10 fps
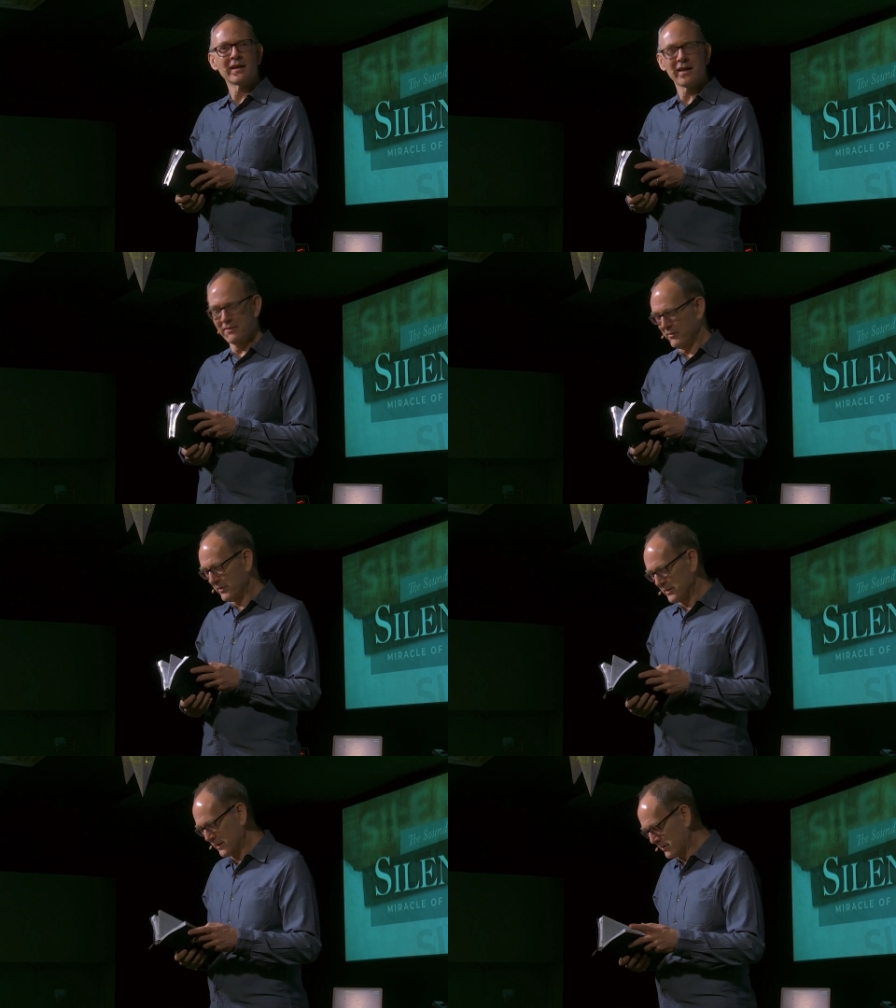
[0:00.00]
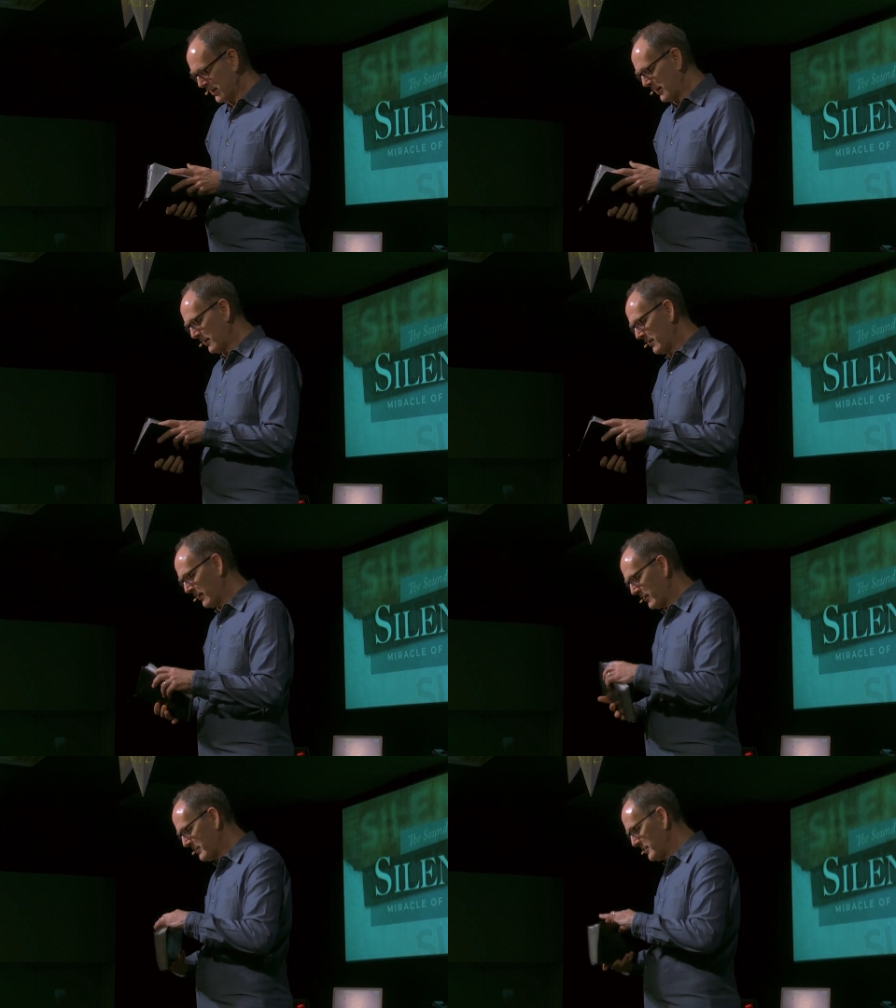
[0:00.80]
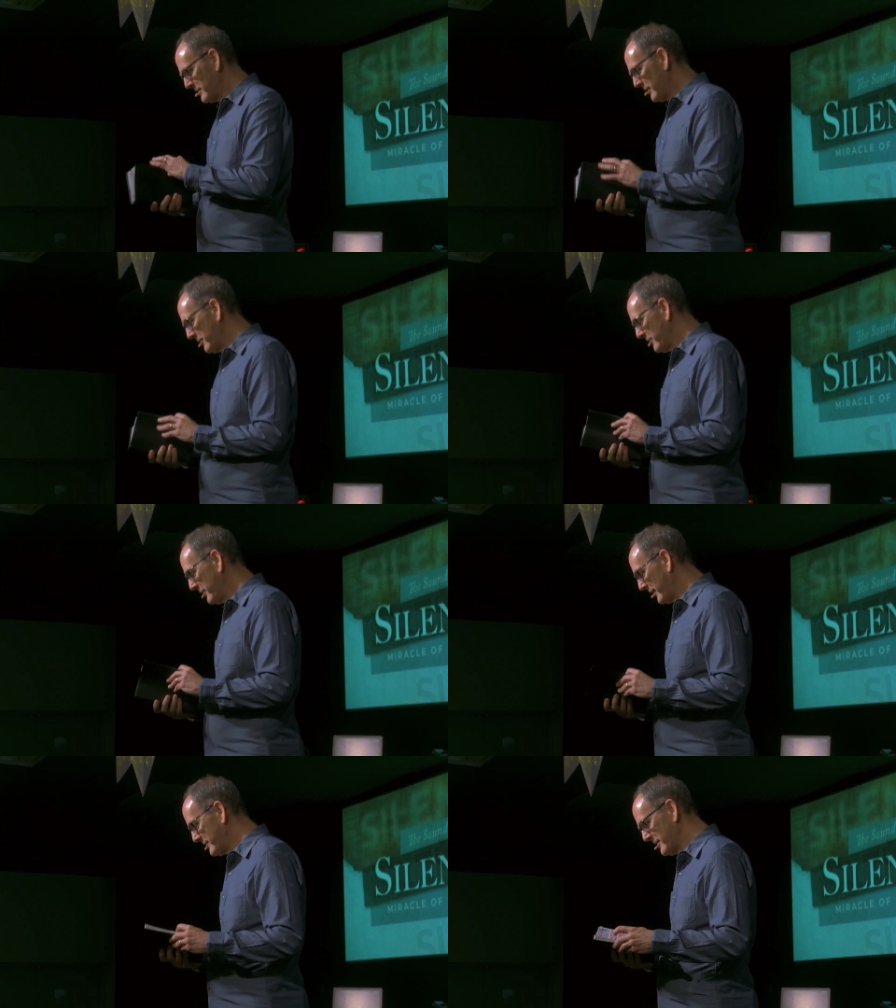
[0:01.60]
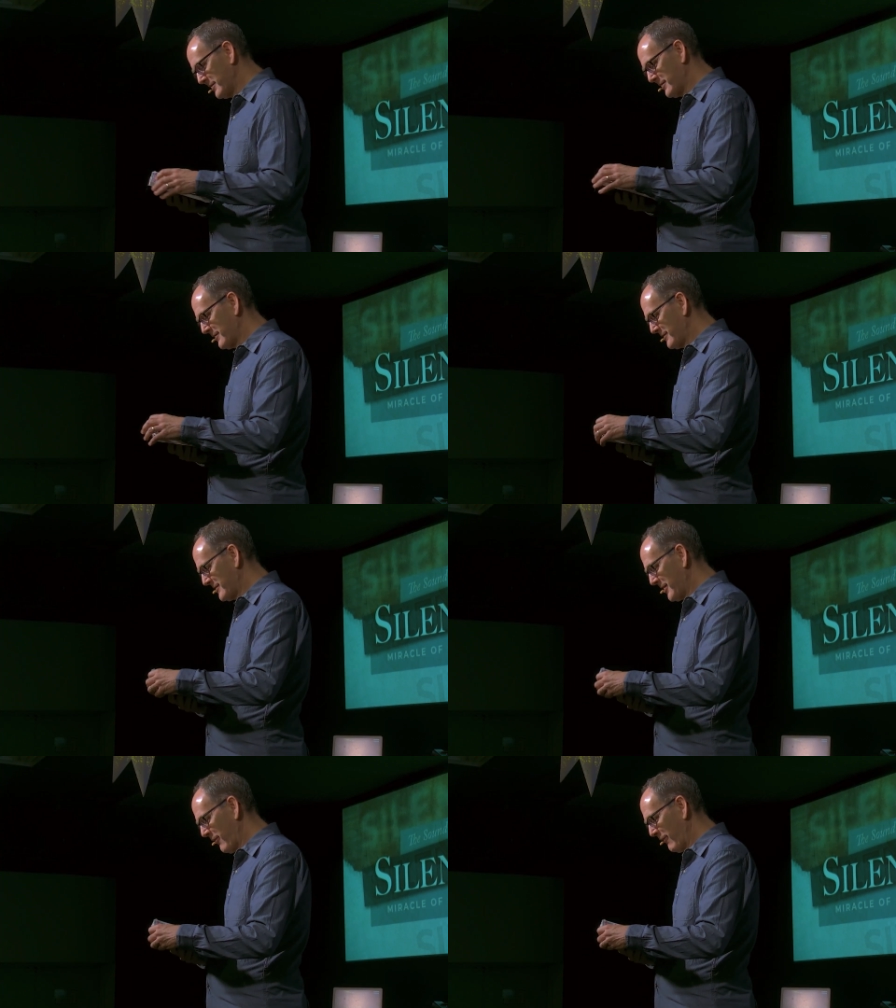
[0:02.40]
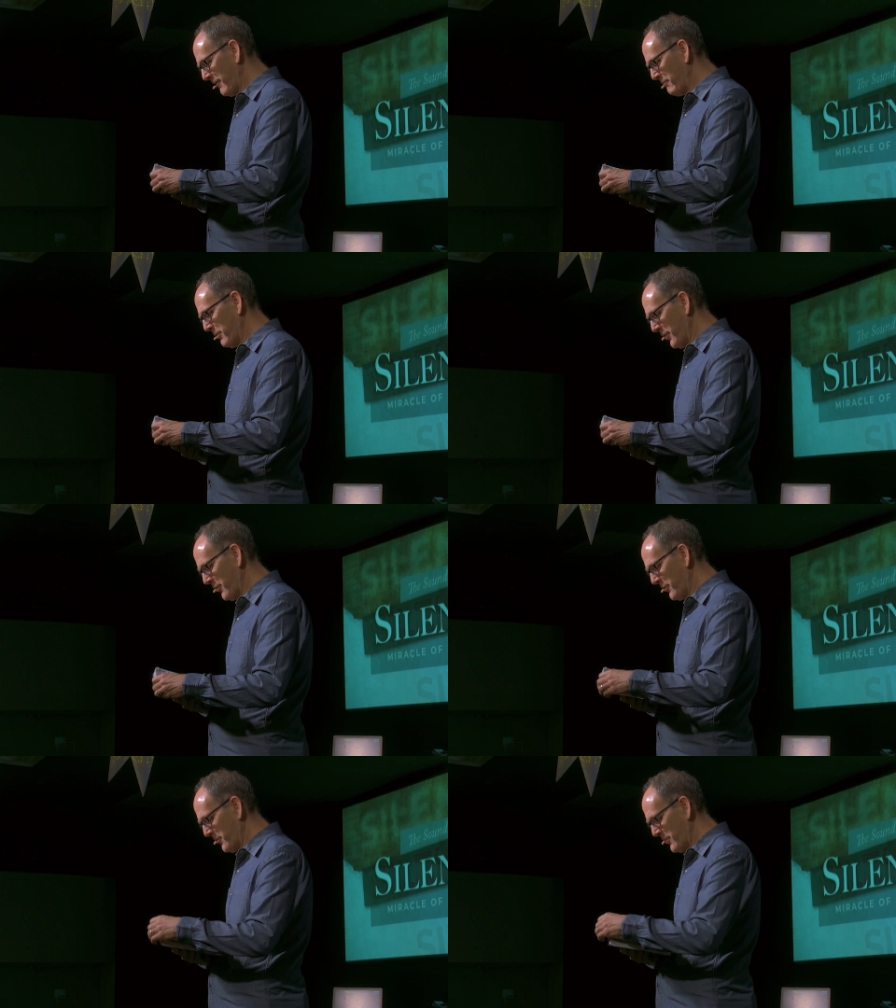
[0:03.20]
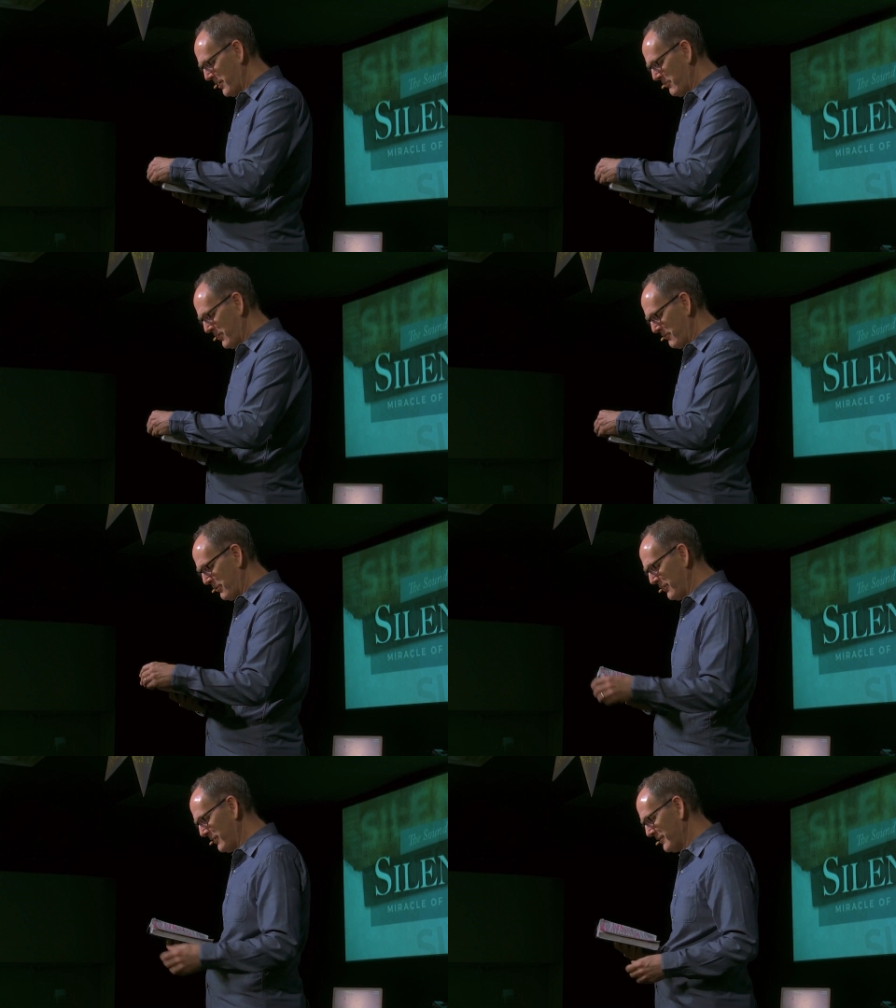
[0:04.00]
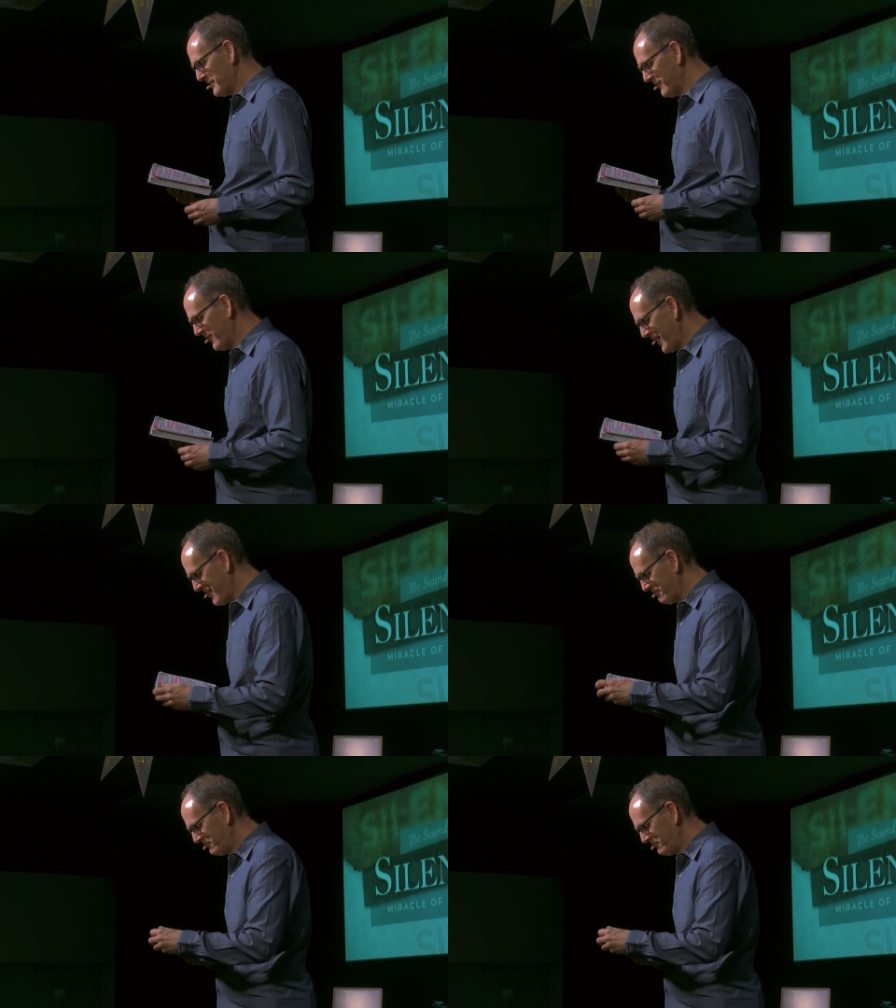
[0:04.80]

And no, that's exciting. Yeah, I can tell you like just totally blown away by the brilliance of that.